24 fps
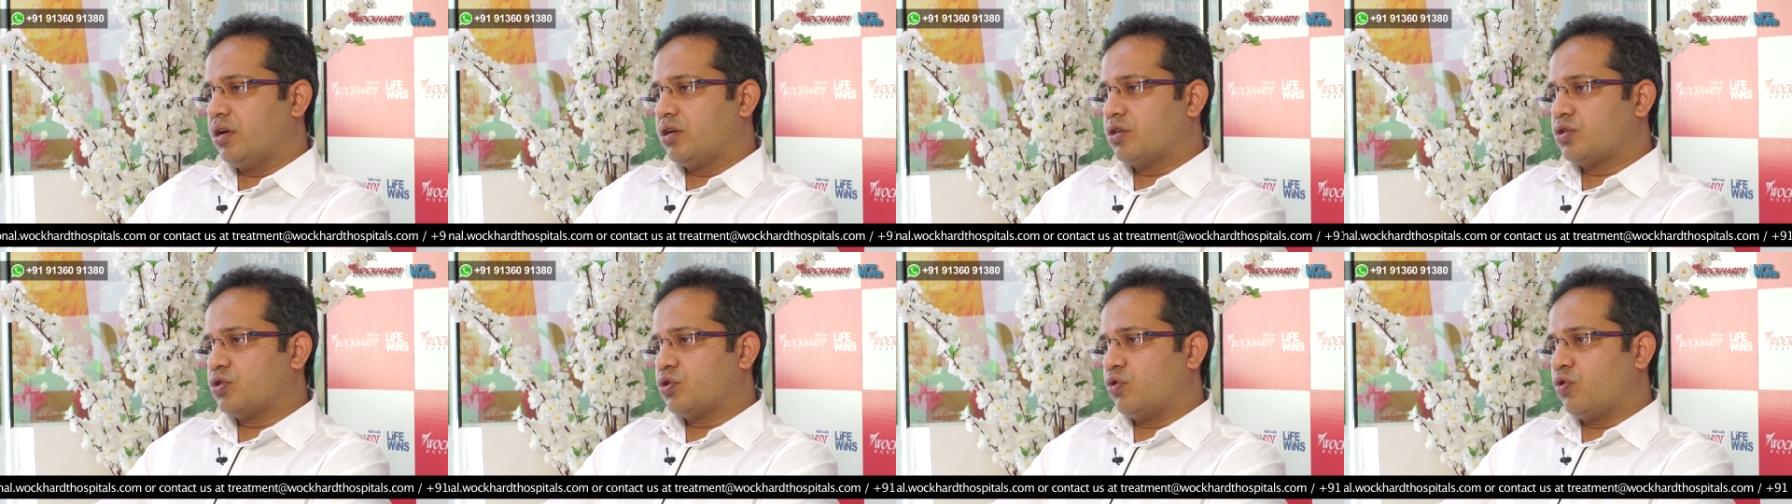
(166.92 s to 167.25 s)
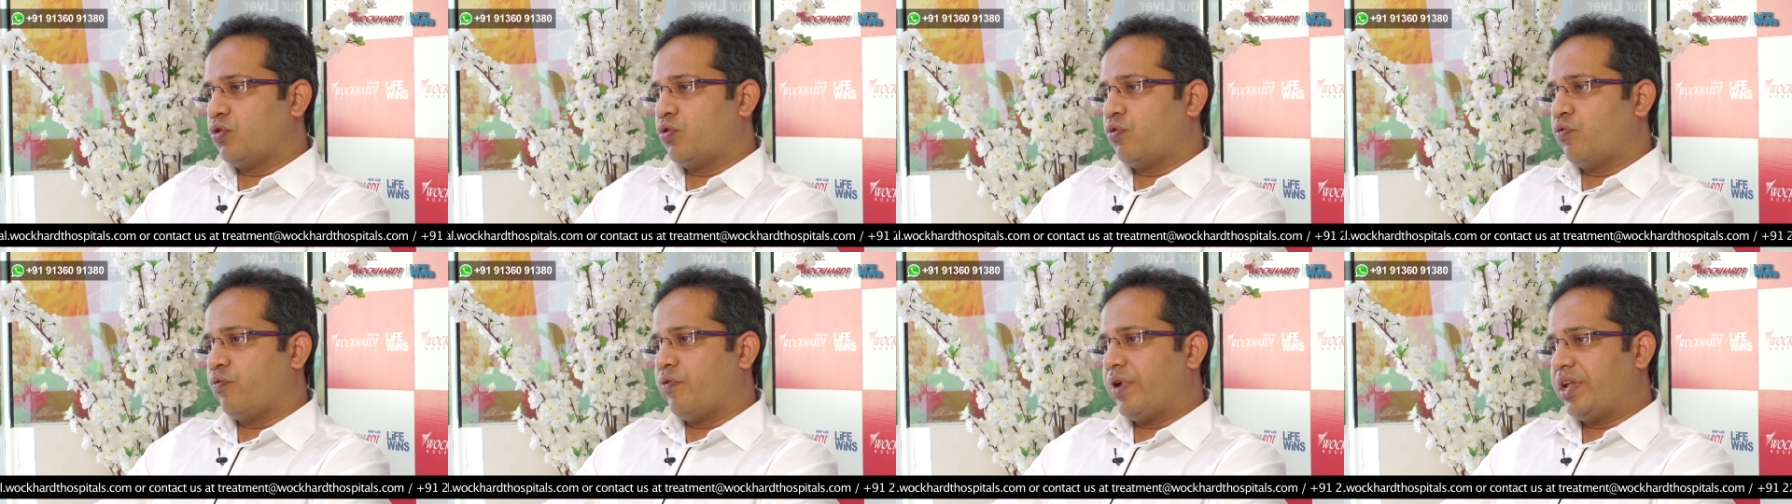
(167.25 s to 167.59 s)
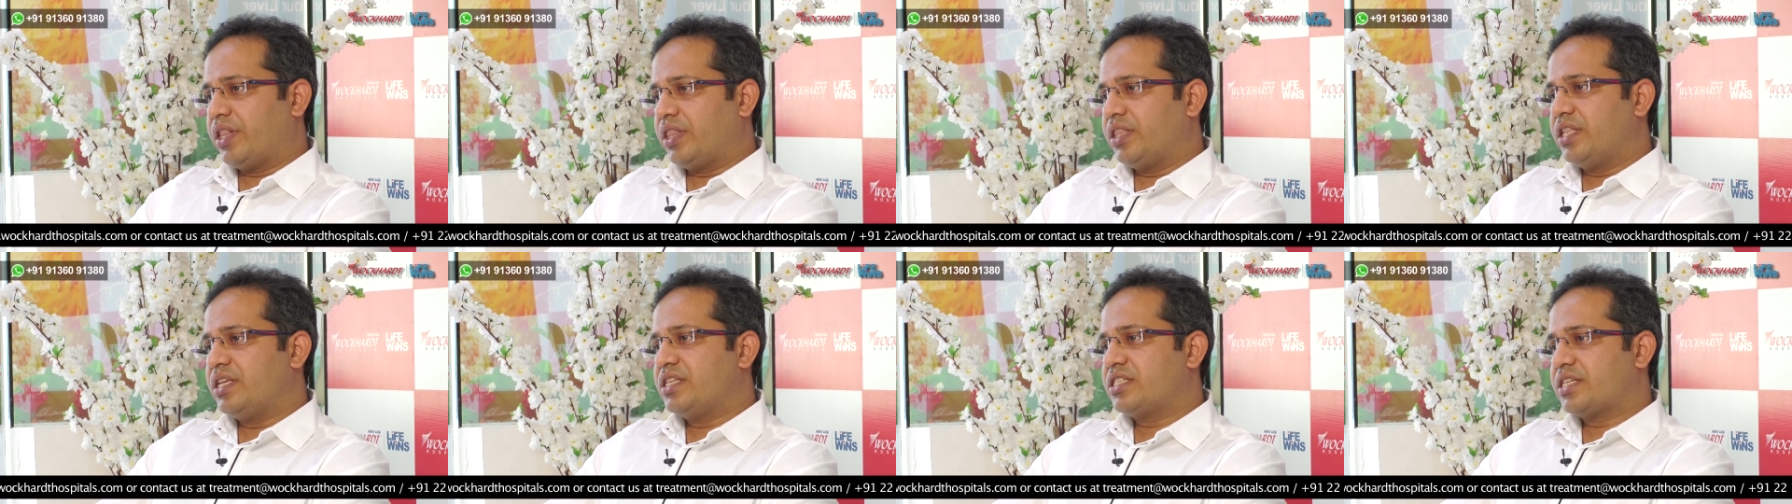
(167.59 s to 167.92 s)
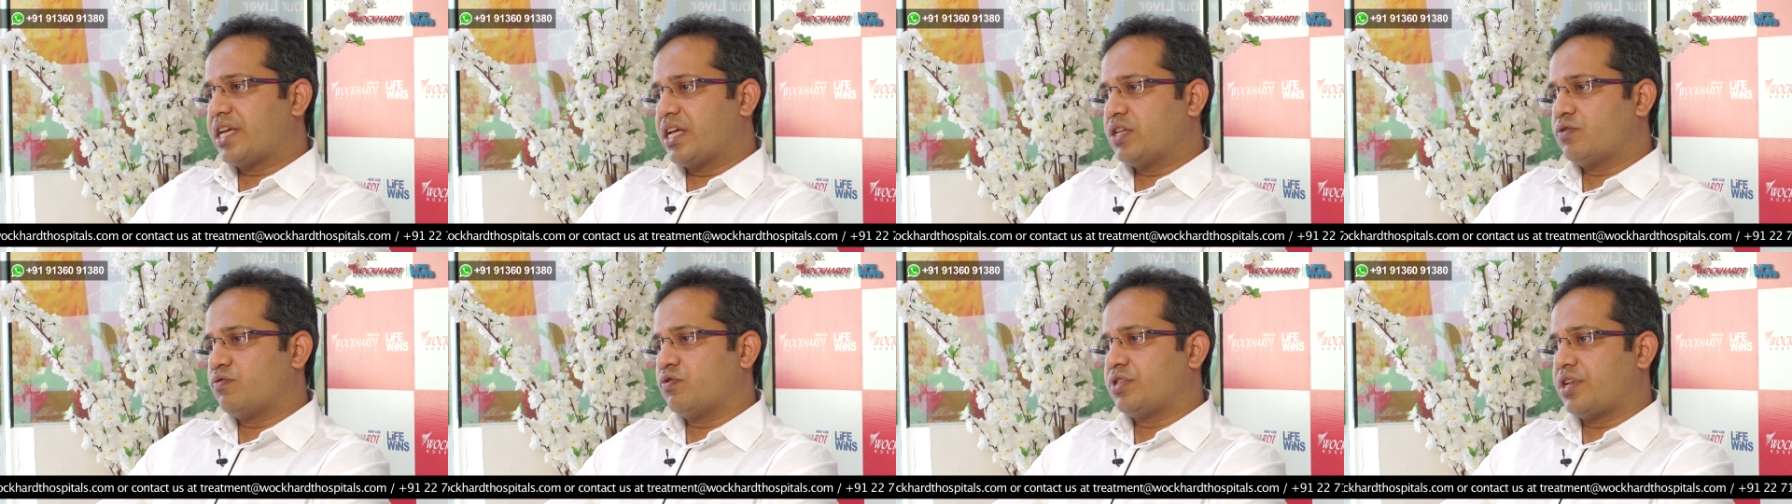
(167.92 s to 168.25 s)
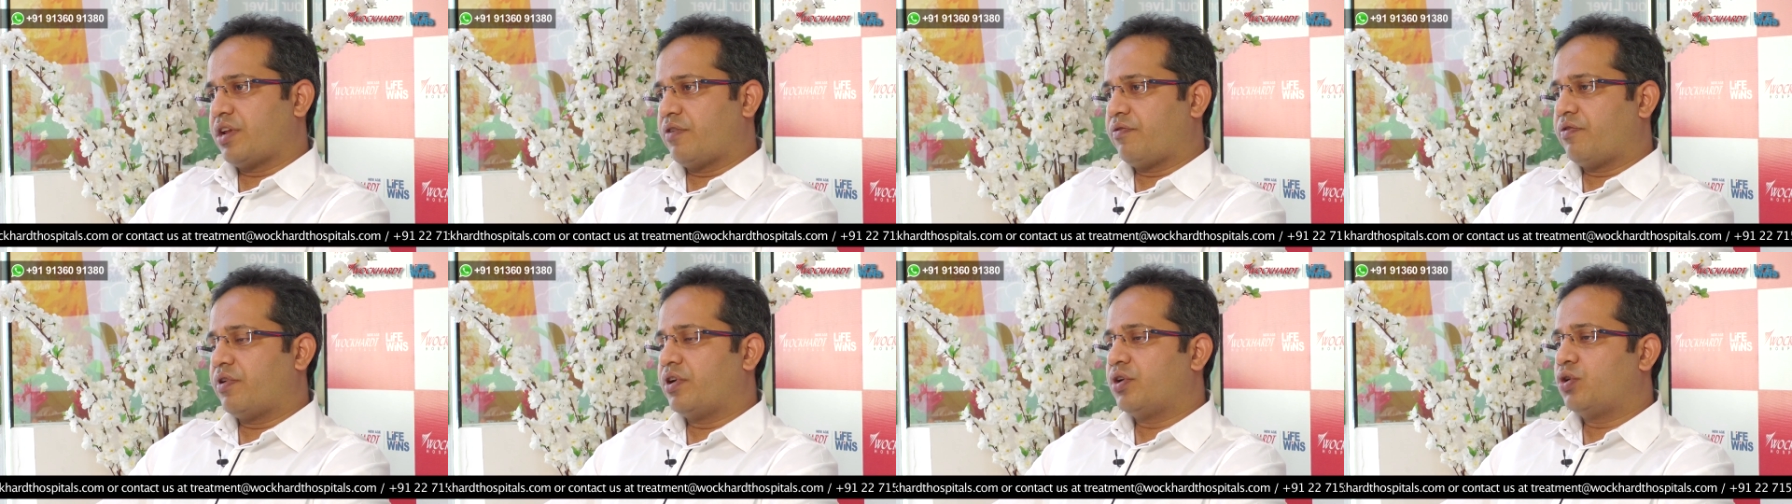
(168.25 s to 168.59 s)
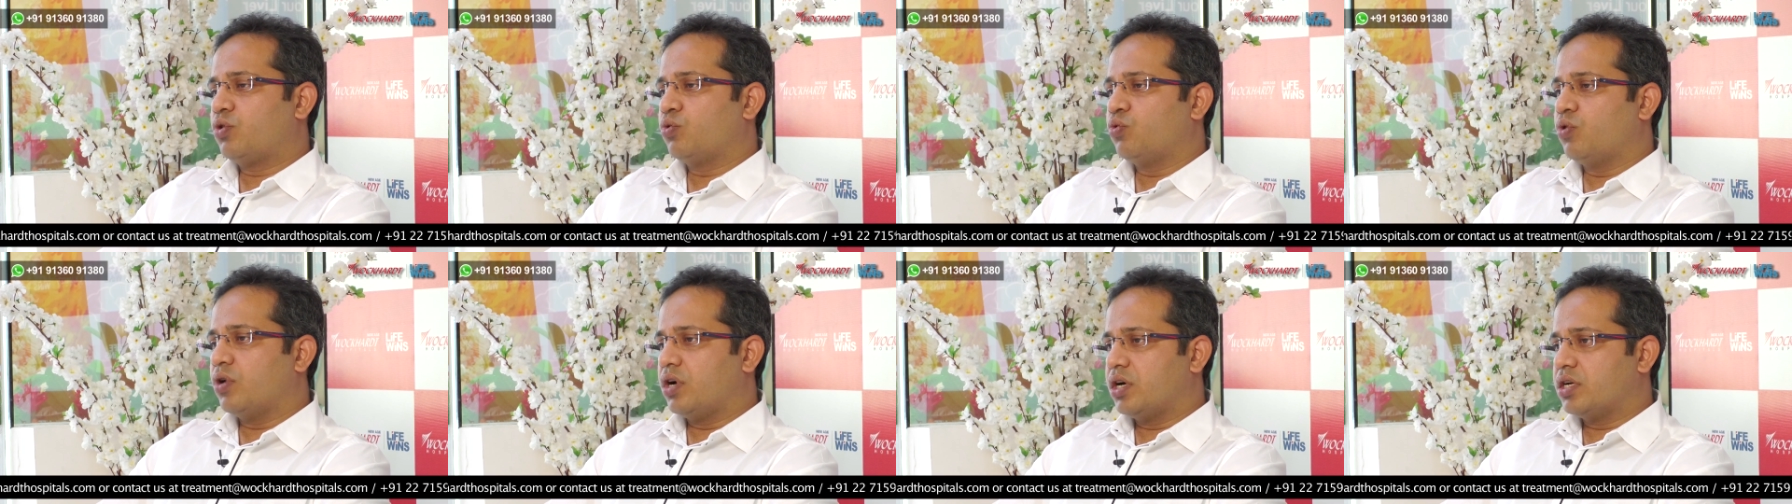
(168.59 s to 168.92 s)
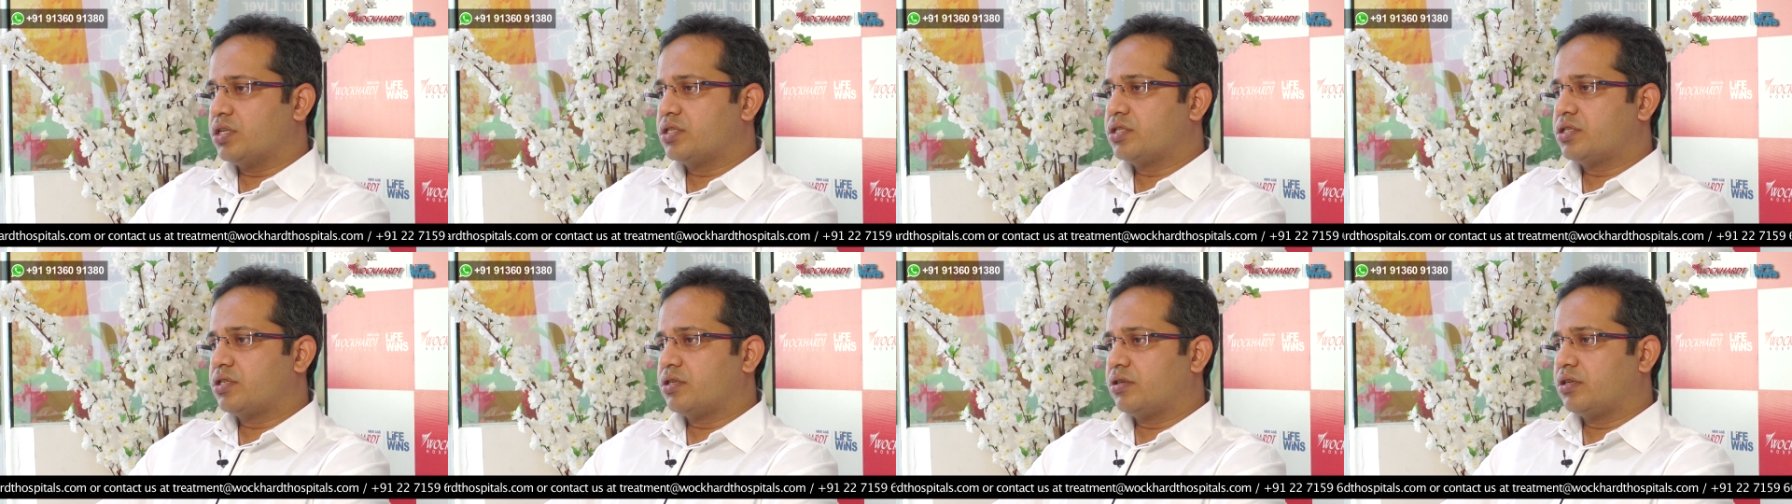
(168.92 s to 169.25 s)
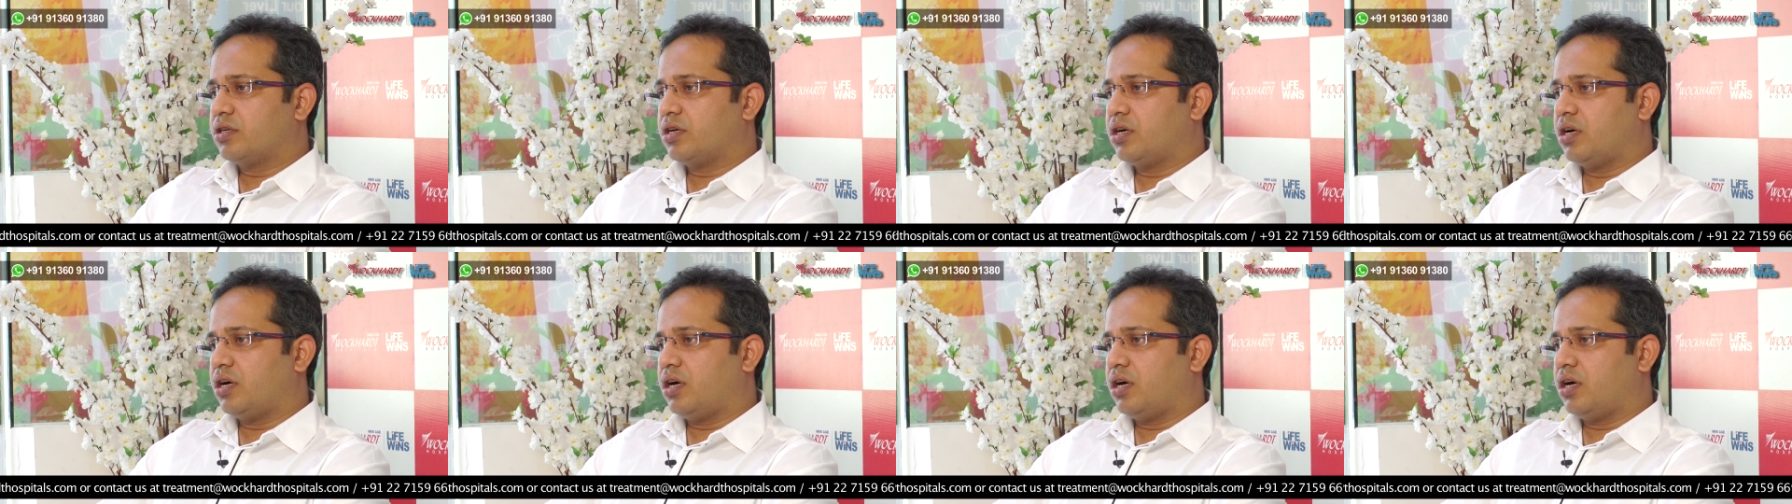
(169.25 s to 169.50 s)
So when this case was referred to us,